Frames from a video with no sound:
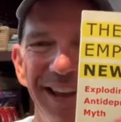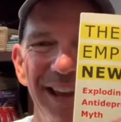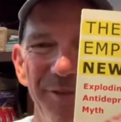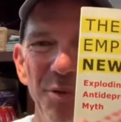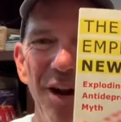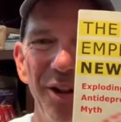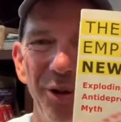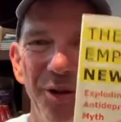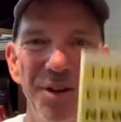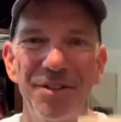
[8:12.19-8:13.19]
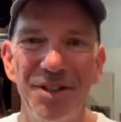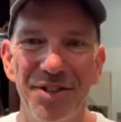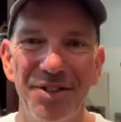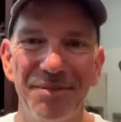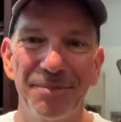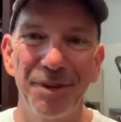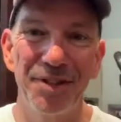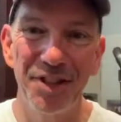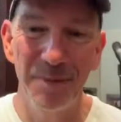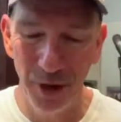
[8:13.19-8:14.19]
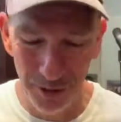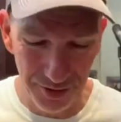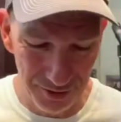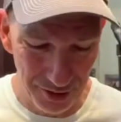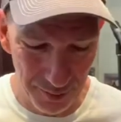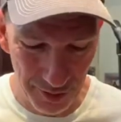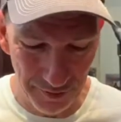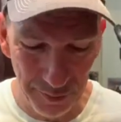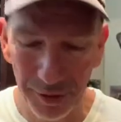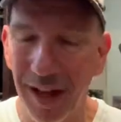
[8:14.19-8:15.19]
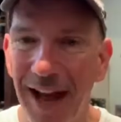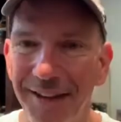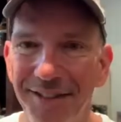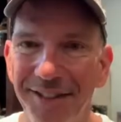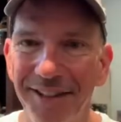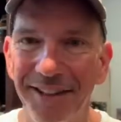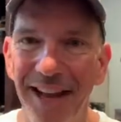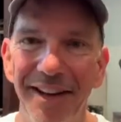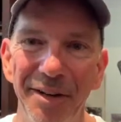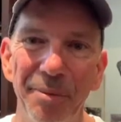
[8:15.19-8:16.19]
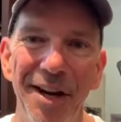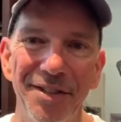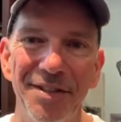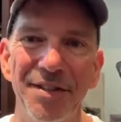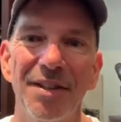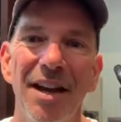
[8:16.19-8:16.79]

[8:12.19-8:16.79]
And if you want to learn just placebos in terms of applied to antidepressants,